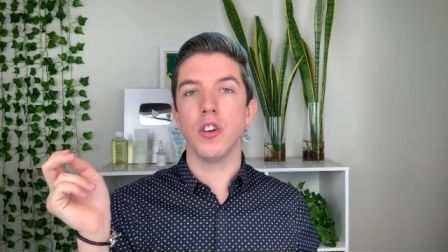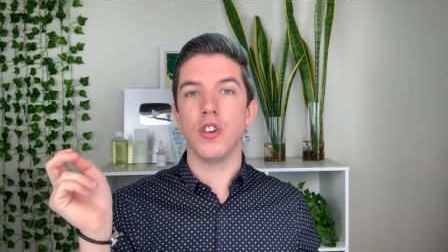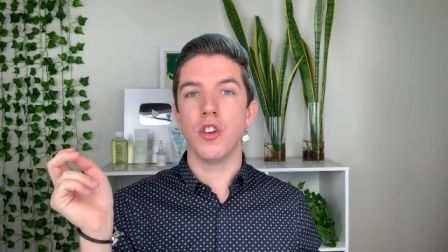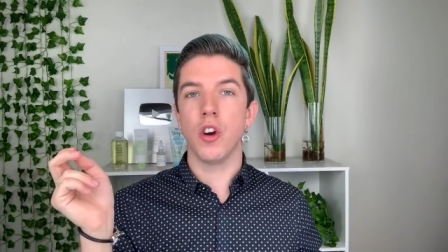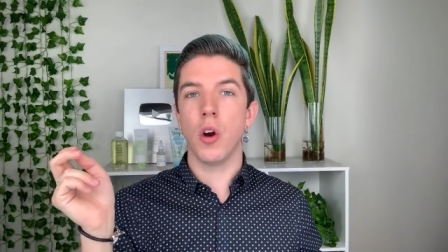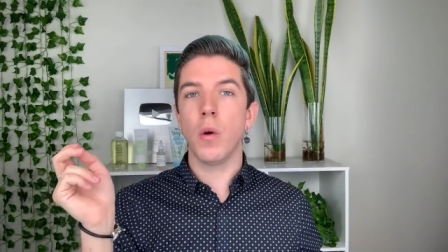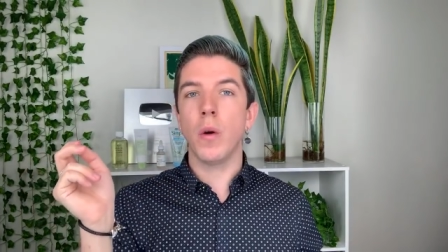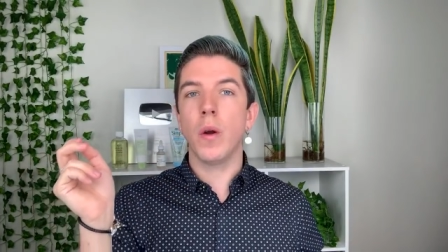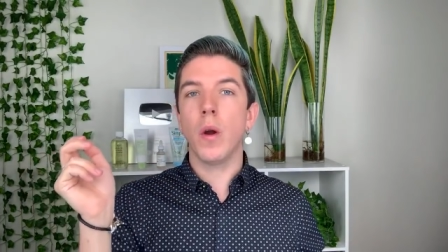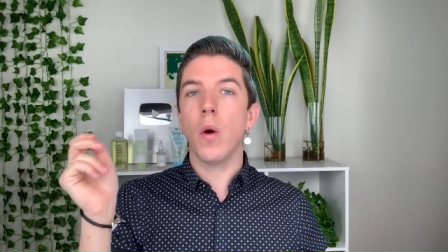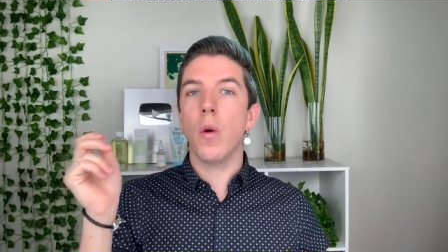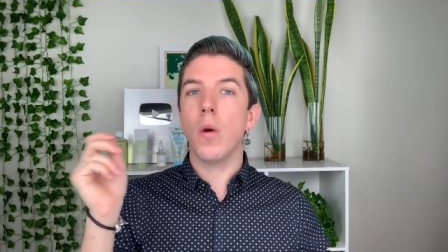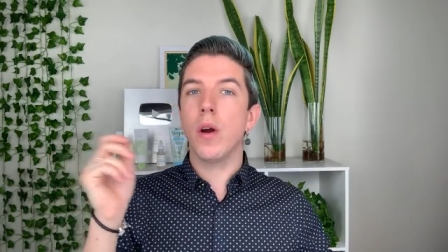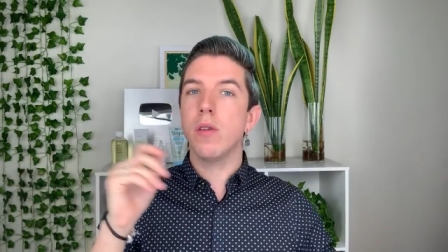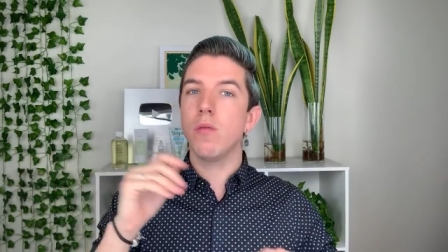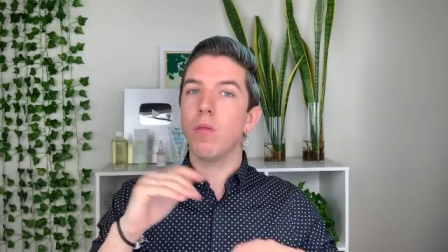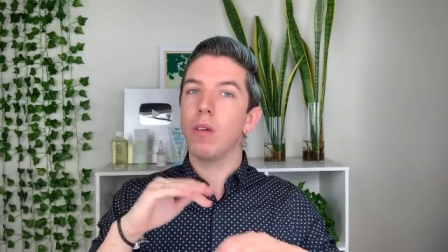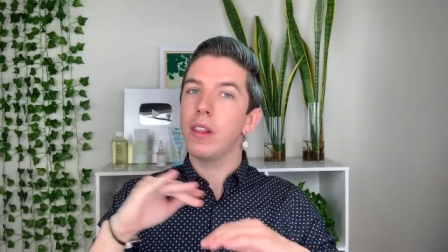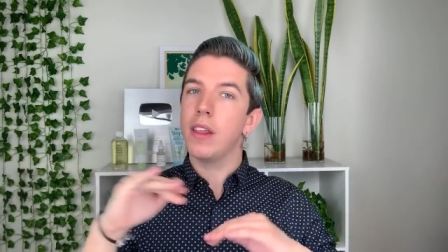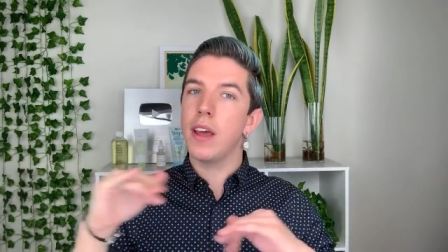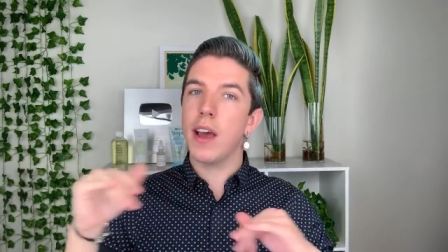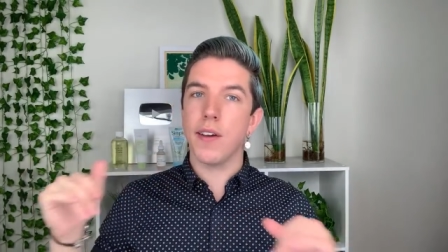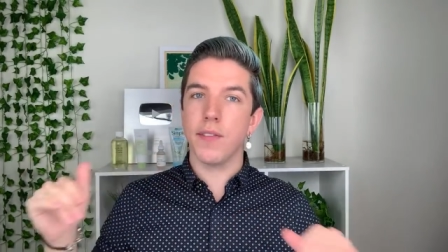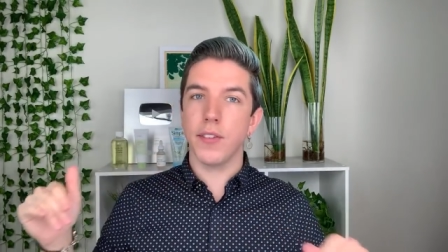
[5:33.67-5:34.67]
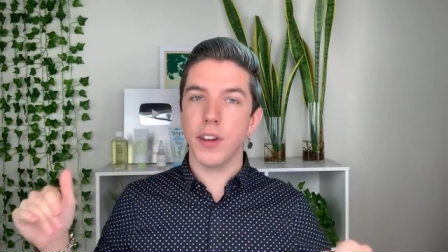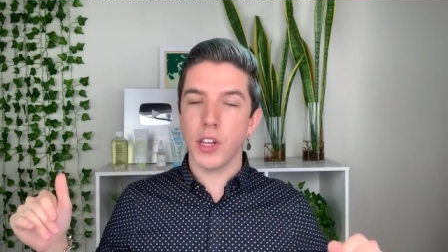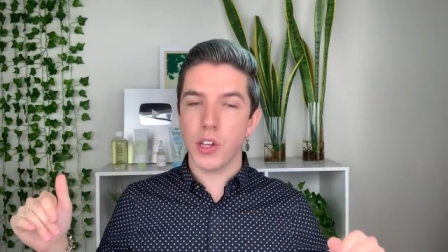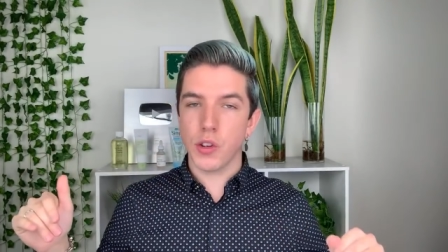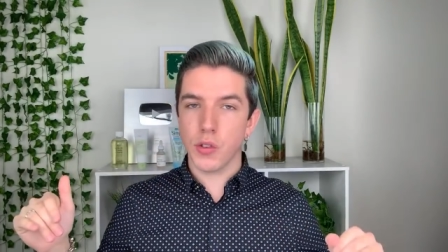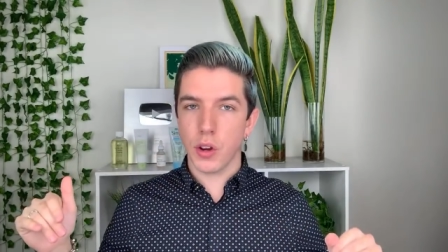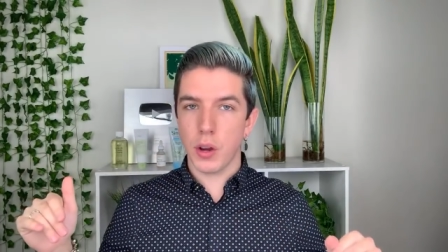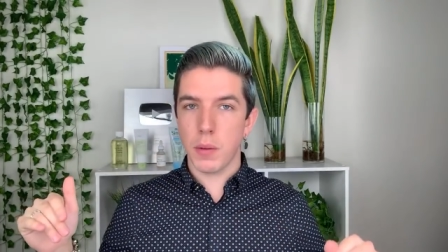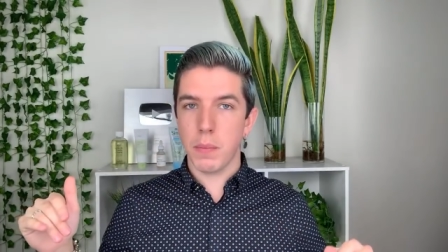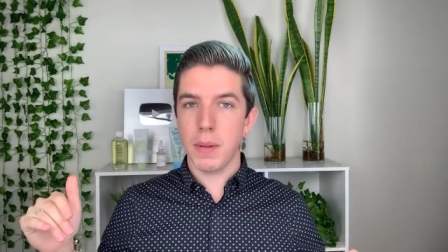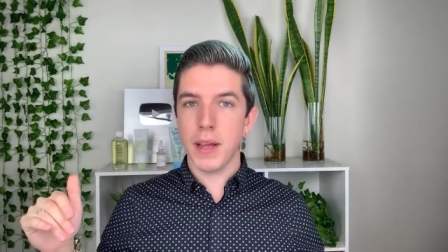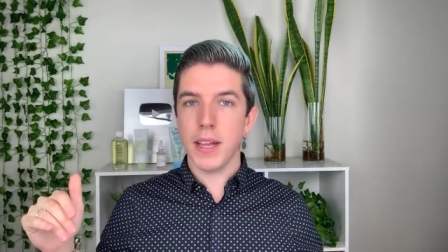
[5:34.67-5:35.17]
Don't go in with heavy
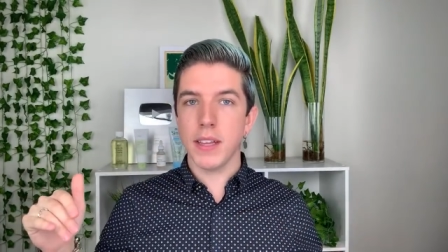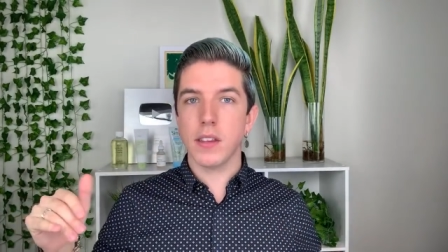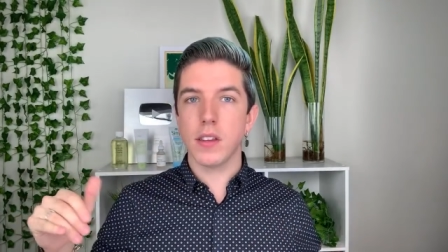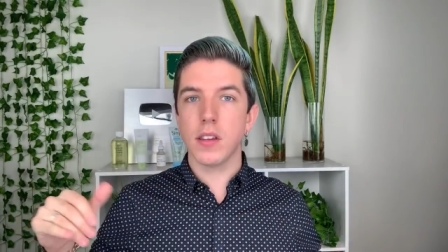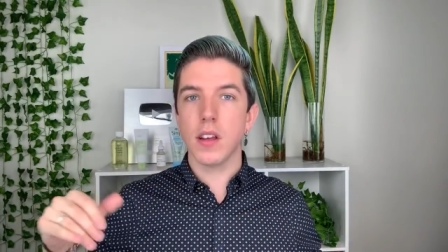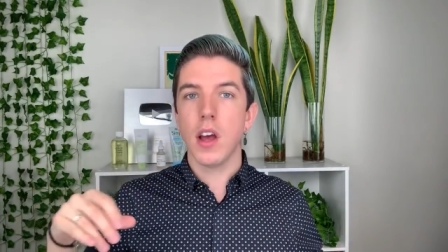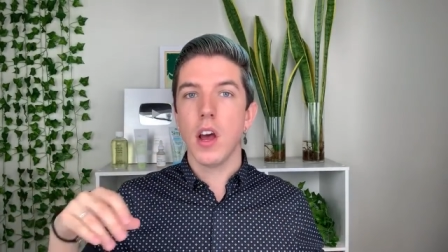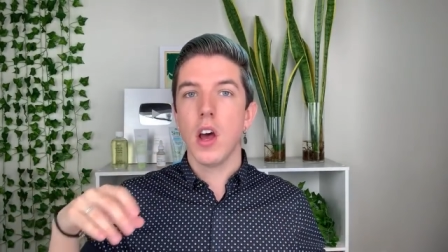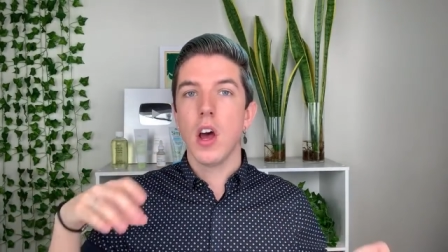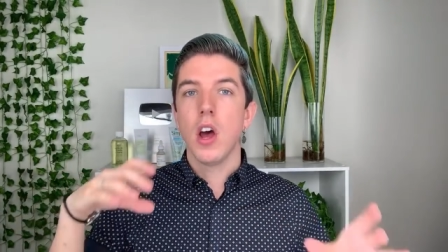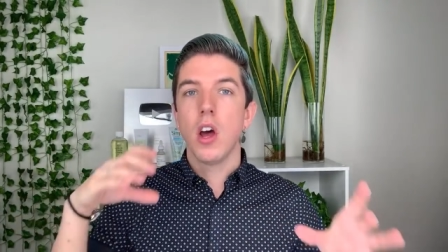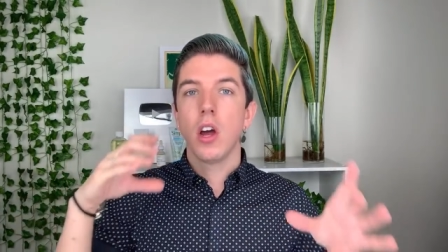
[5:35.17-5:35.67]
treatments.